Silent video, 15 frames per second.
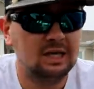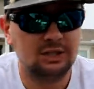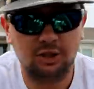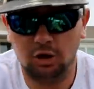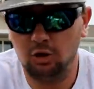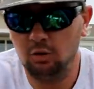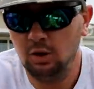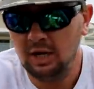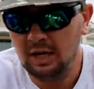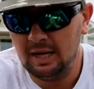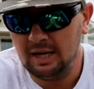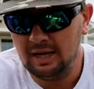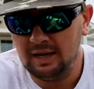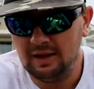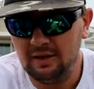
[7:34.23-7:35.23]
So
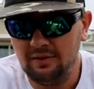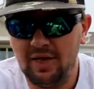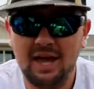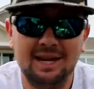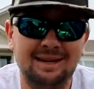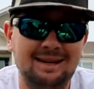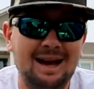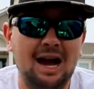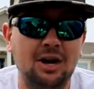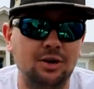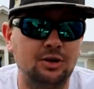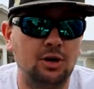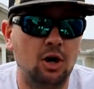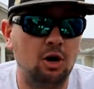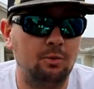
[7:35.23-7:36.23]
that
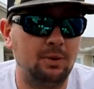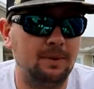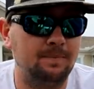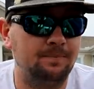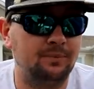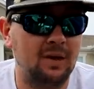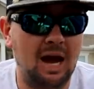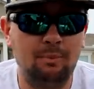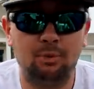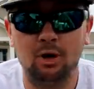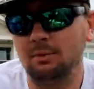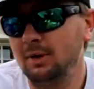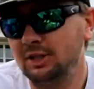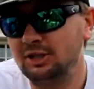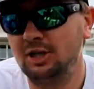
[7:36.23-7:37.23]
entire tournament, I
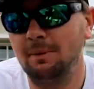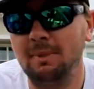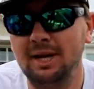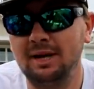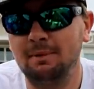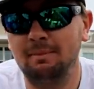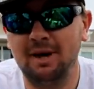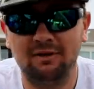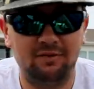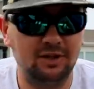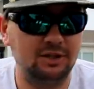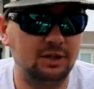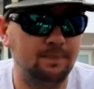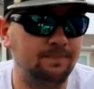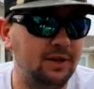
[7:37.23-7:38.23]
pretty much committed to bed
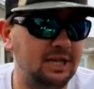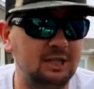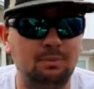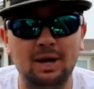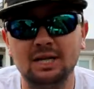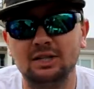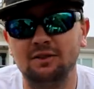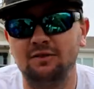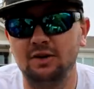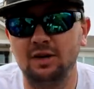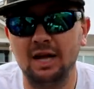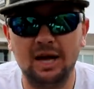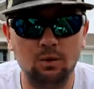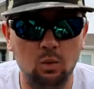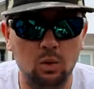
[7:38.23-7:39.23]
fishing, especially for
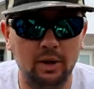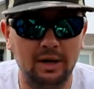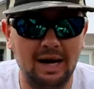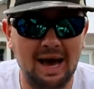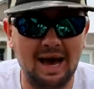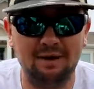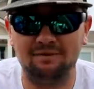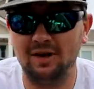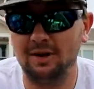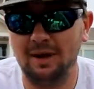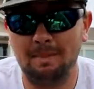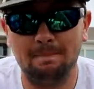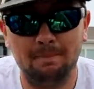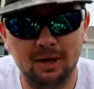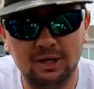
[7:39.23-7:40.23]
day 1. I had found
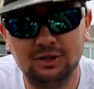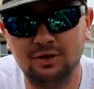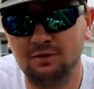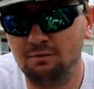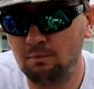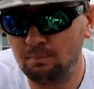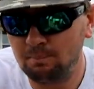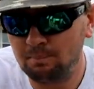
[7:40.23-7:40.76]
a bunch of